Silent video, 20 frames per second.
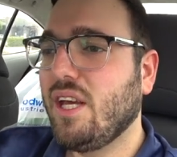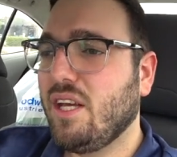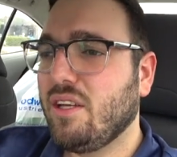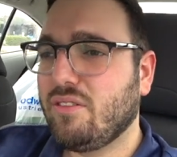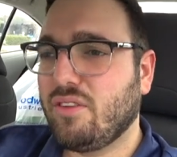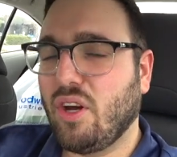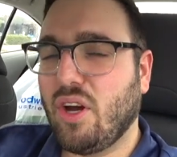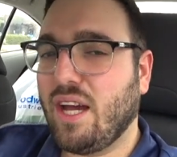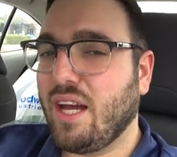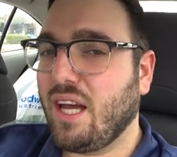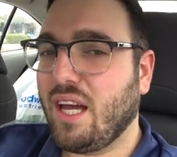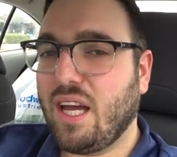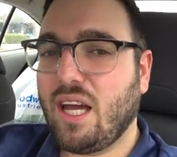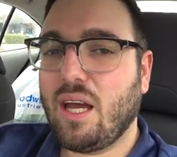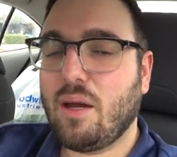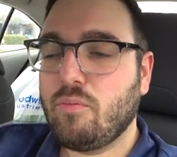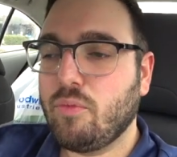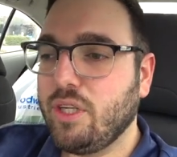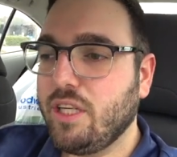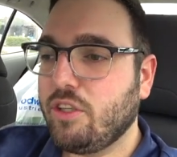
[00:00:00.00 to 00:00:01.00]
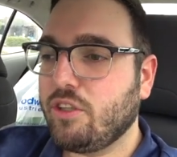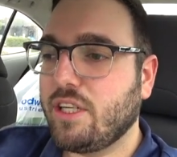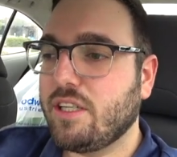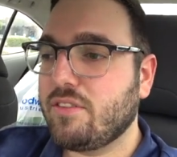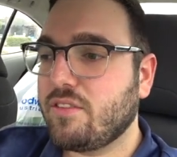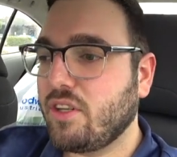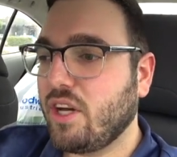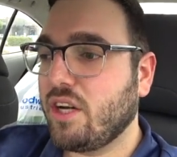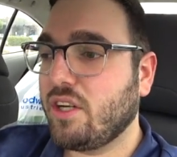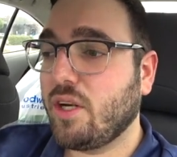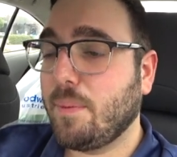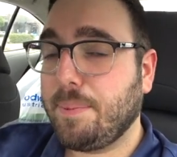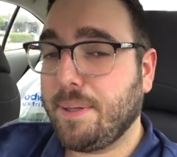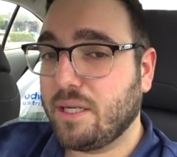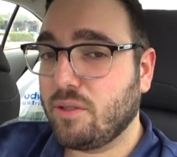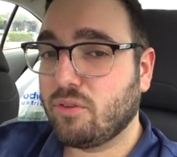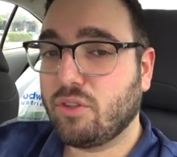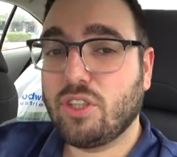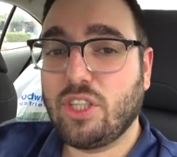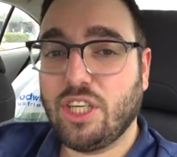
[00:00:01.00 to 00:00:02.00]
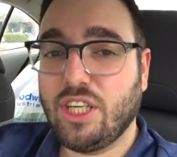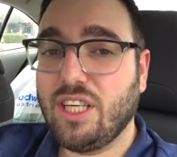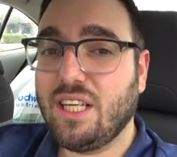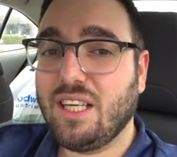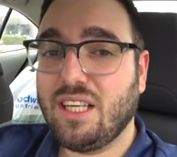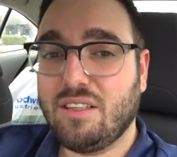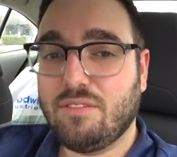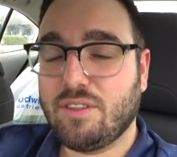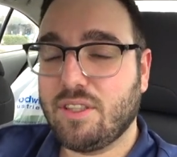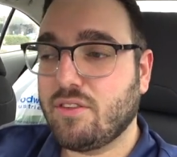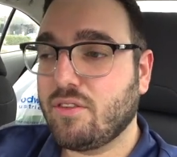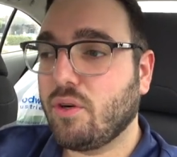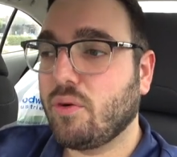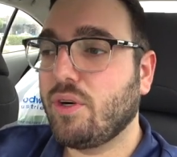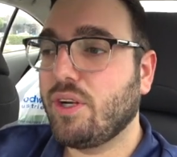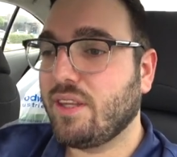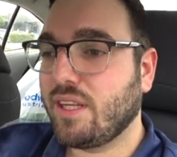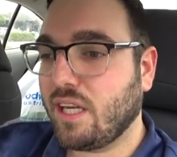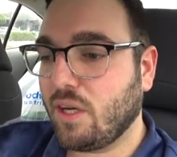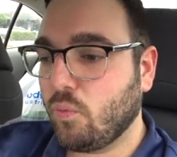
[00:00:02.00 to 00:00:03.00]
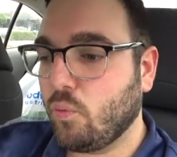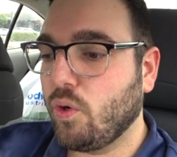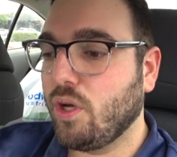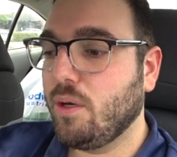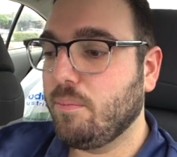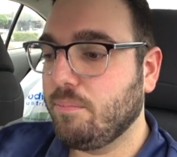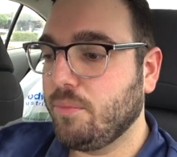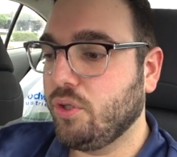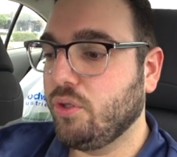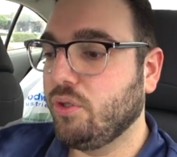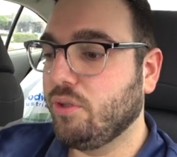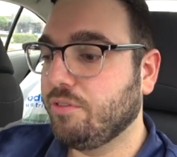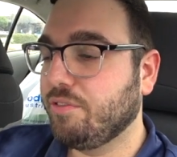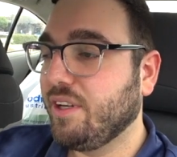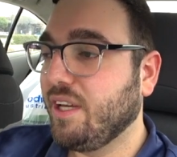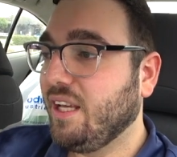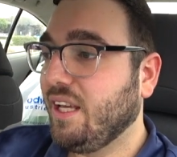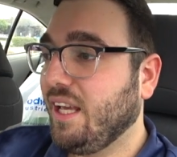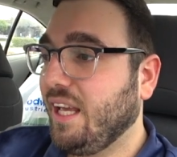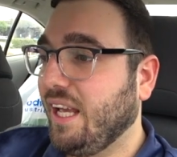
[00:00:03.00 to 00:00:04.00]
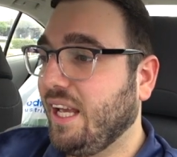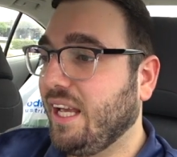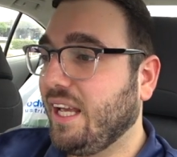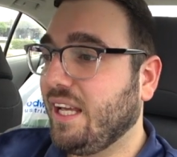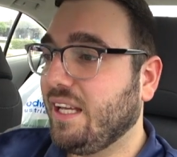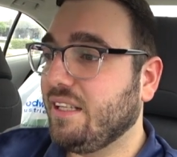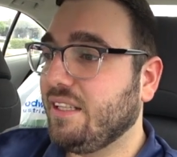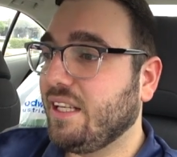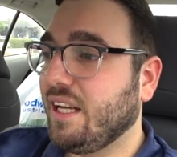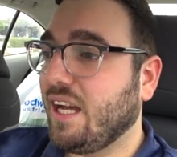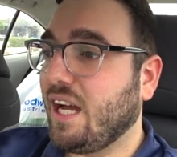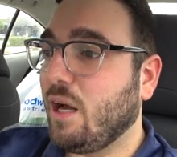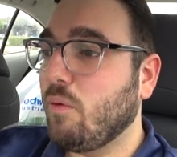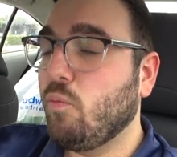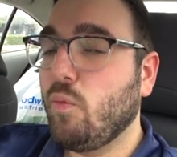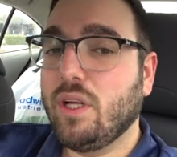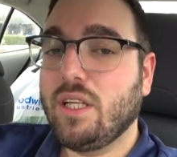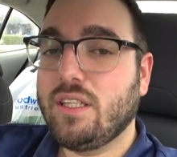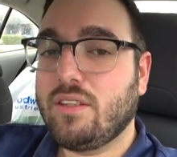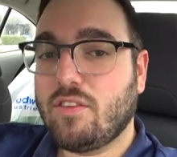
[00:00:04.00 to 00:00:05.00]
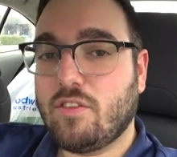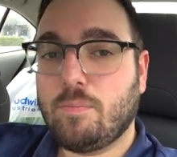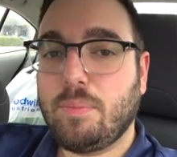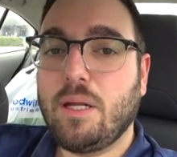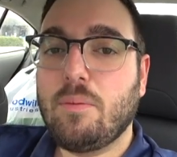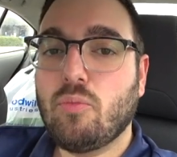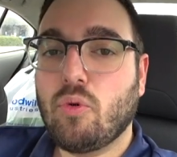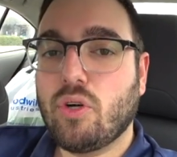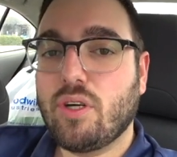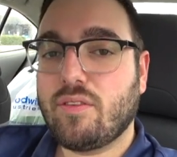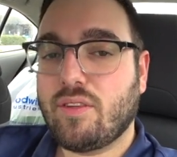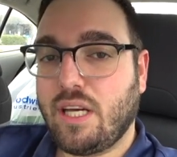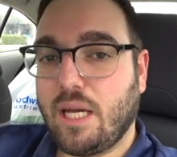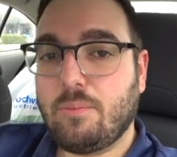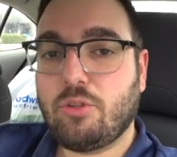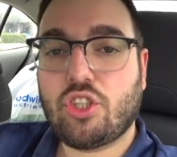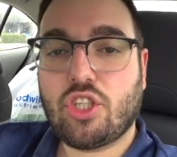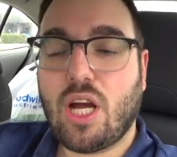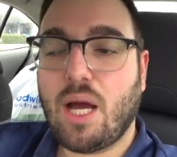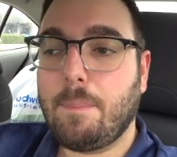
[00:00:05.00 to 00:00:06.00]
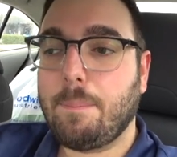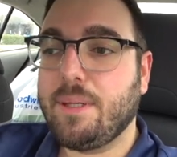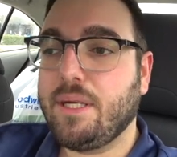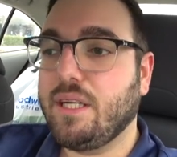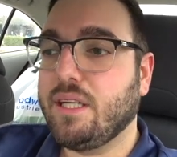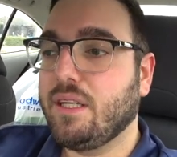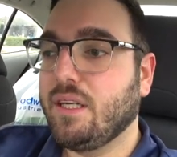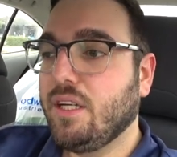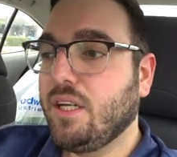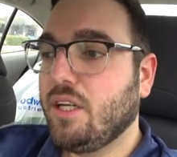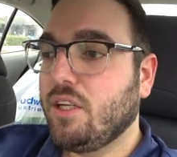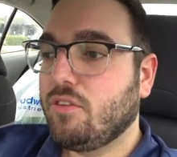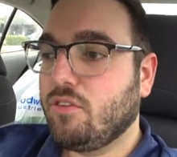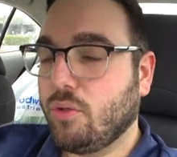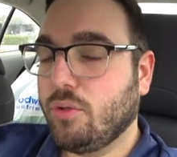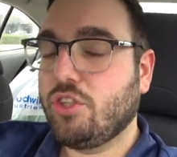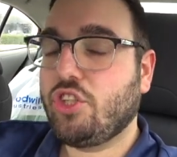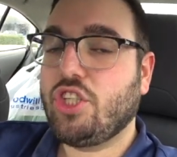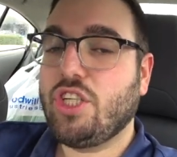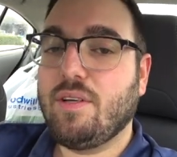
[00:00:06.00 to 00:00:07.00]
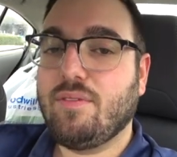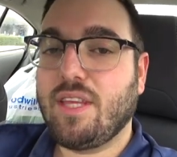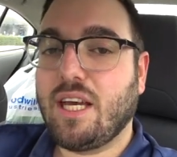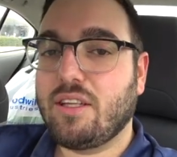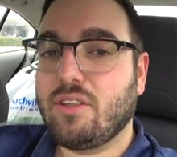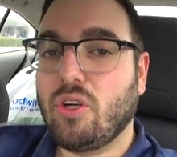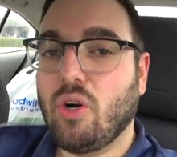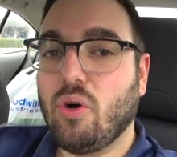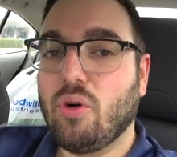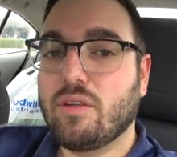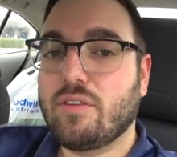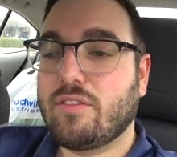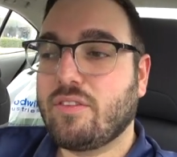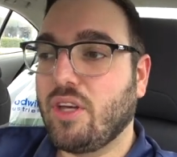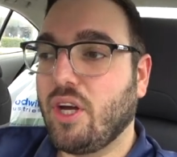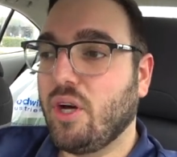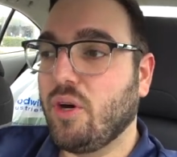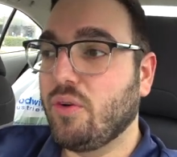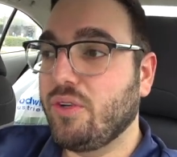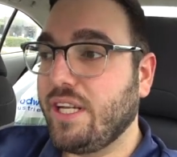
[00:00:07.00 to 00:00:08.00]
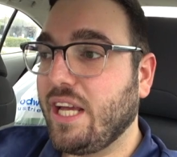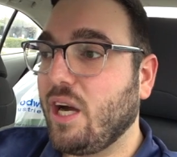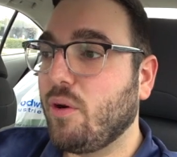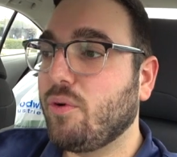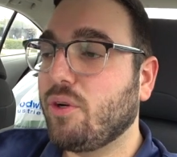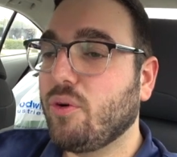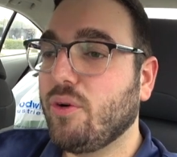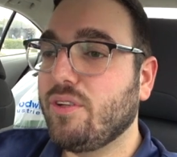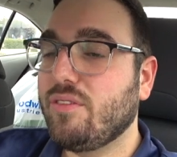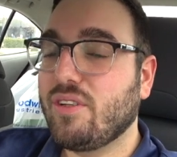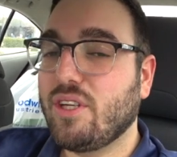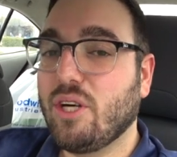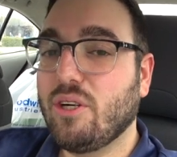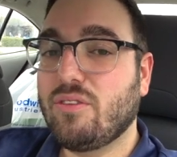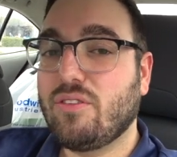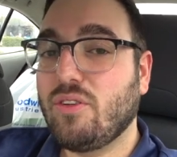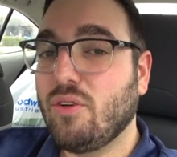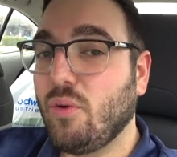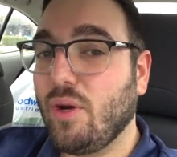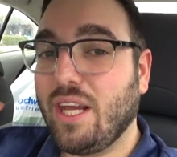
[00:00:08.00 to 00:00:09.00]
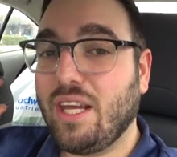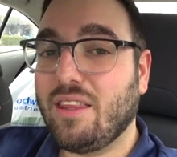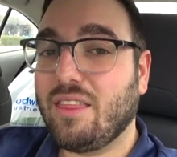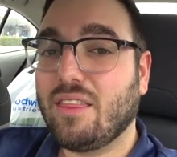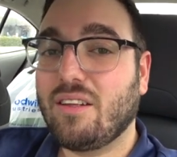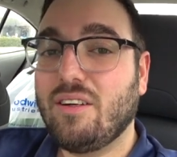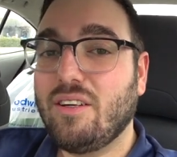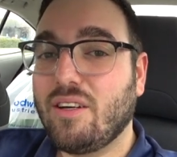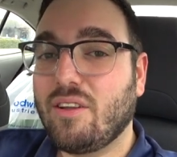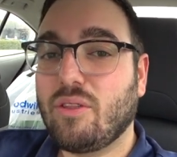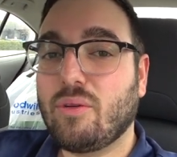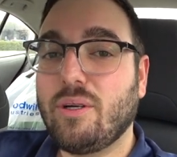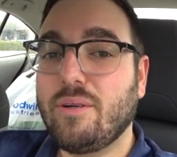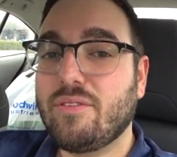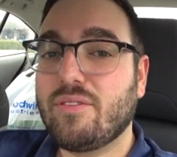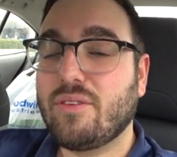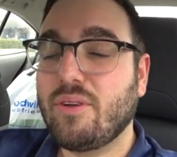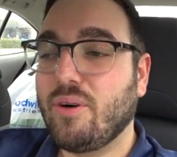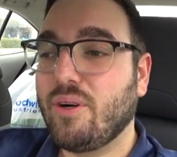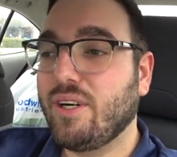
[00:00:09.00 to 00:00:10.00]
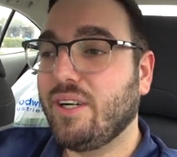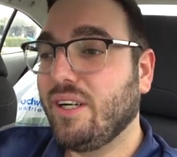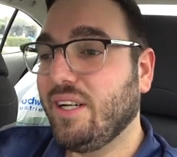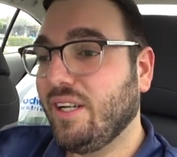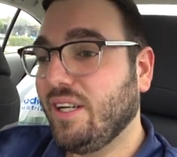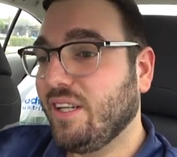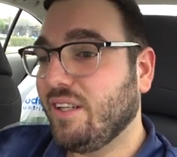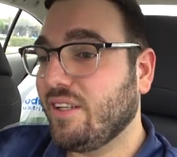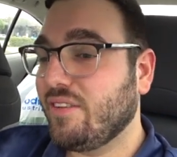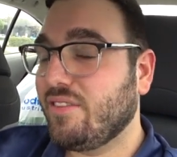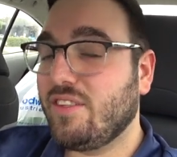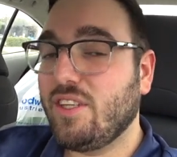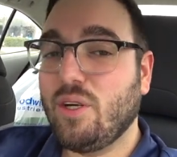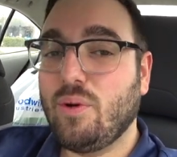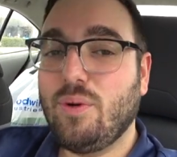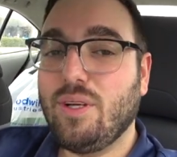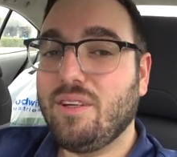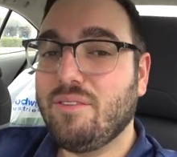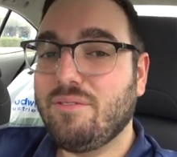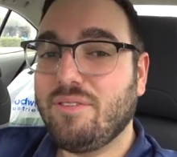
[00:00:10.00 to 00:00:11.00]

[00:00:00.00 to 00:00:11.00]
So I'm really trying to stock up on good inventory that will move, and I'm willing to spend more time shopping to achieve that goal. So now we're going to go to a third thrift store. Let's see what we can